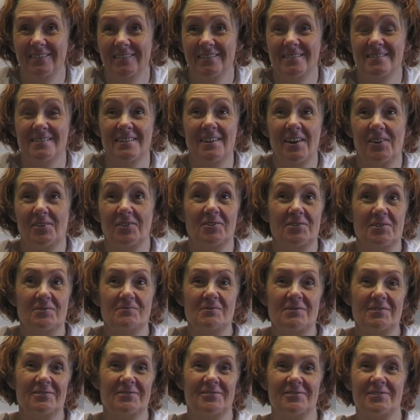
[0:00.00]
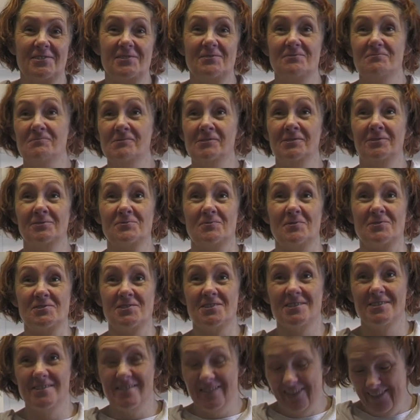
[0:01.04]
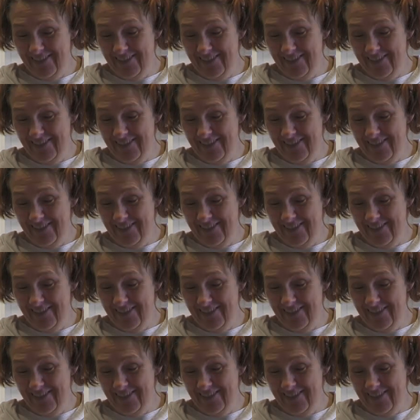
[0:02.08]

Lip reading: See, I got a new word for you, world watchers.